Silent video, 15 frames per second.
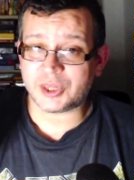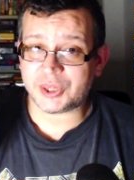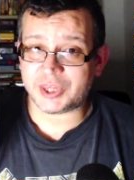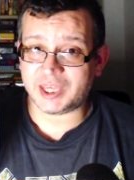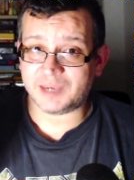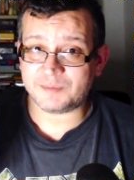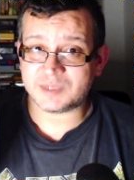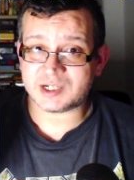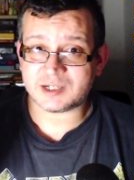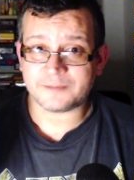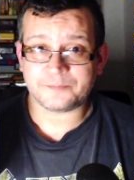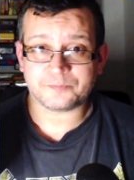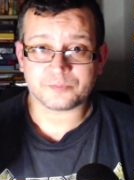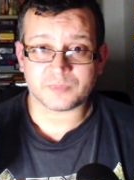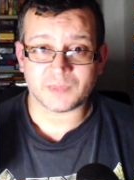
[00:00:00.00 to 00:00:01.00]
themes
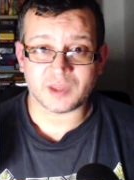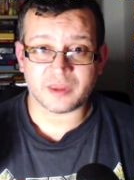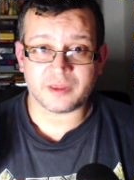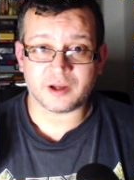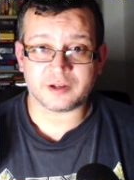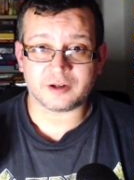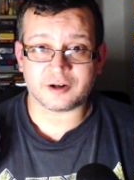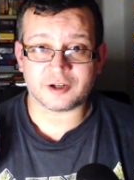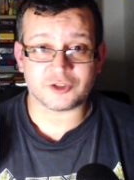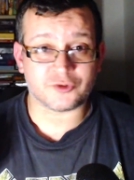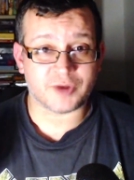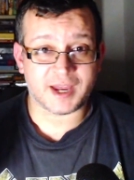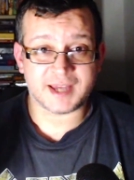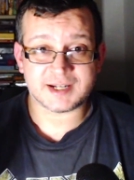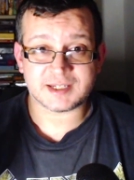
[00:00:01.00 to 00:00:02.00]
that are
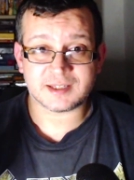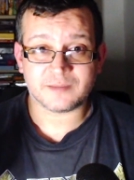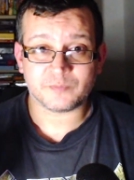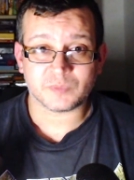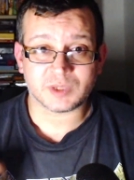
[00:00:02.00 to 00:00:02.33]
addressed,